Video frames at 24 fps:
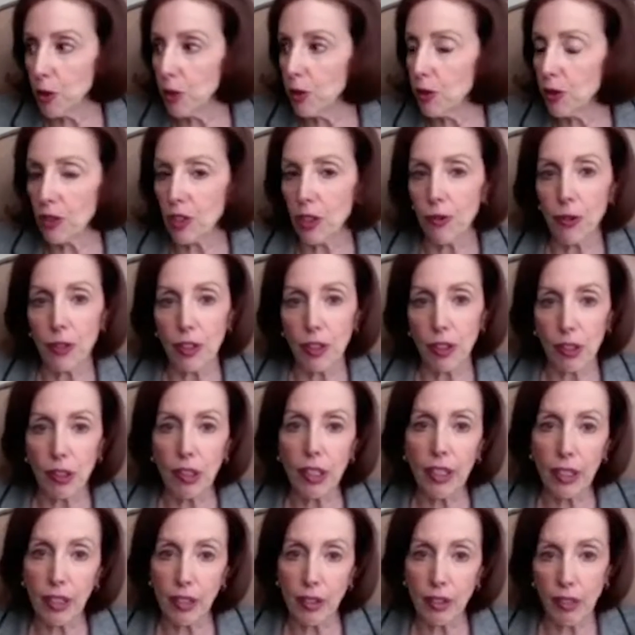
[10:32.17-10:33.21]
few different
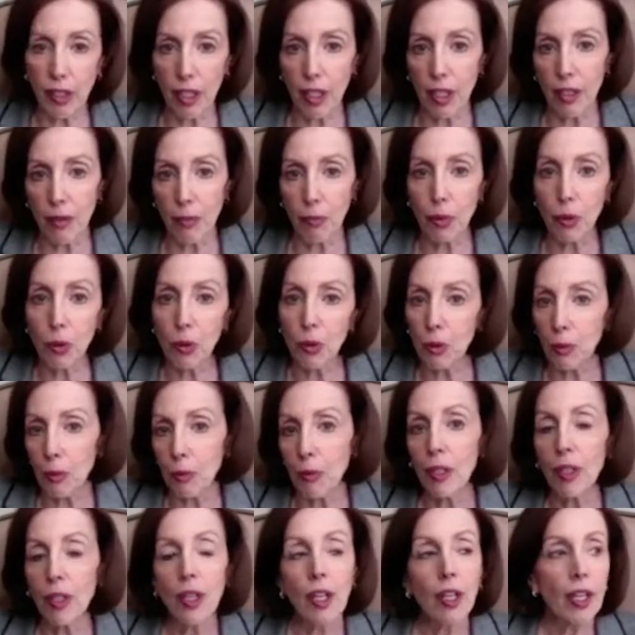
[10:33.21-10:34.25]
clicks and
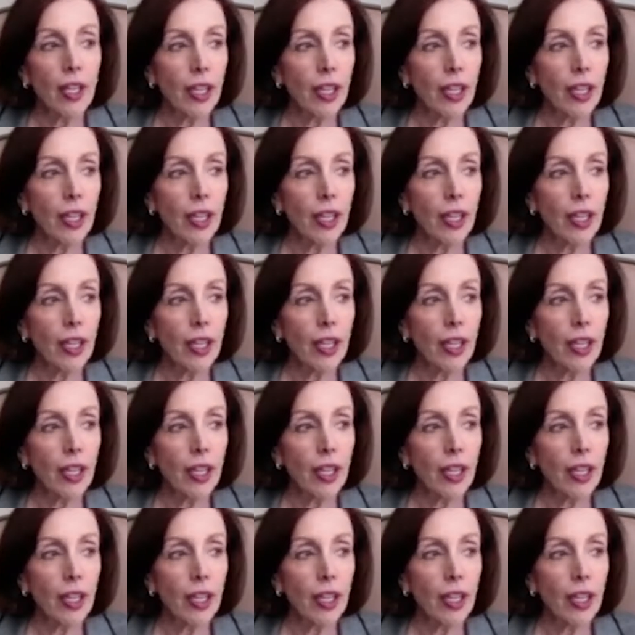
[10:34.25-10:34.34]
boom,